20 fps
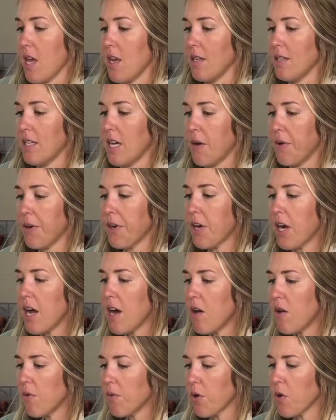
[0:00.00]

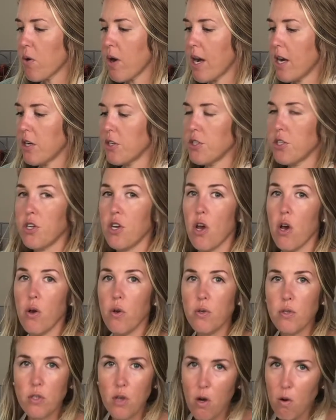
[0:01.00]
Sauerkraut requires no
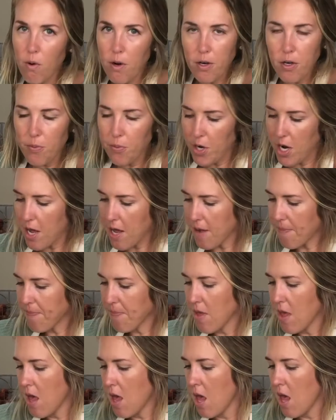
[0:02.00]
saltwater brine,
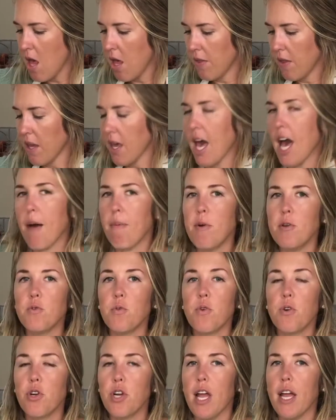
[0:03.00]
the cabbage will
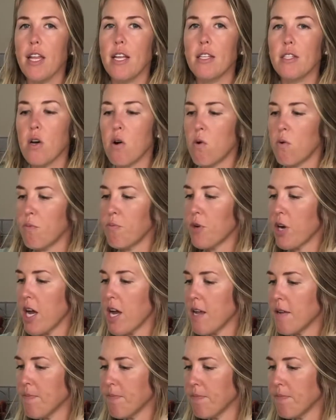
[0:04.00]
create its own brine.